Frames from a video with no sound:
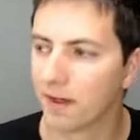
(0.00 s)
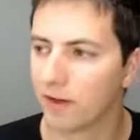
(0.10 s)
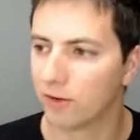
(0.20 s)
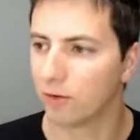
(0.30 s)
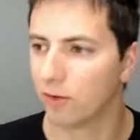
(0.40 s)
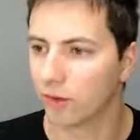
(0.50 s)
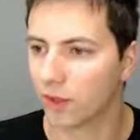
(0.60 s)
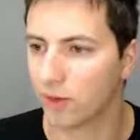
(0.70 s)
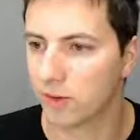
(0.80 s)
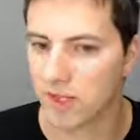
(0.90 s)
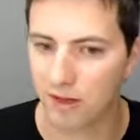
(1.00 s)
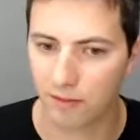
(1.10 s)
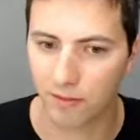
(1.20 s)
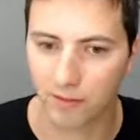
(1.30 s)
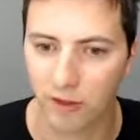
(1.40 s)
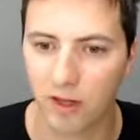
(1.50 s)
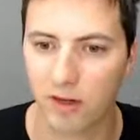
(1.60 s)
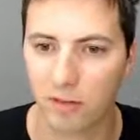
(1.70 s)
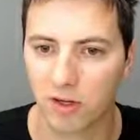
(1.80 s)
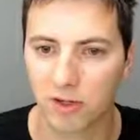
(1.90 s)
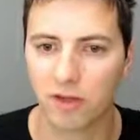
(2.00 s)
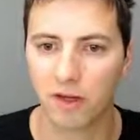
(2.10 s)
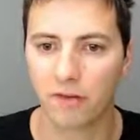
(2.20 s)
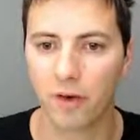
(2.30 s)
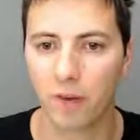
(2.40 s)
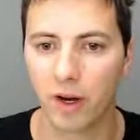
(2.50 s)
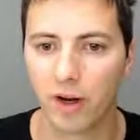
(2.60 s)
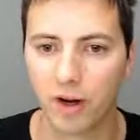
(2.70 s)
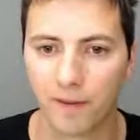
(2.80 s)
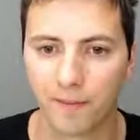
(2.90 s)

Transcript: and you can use them pretty much everywhere.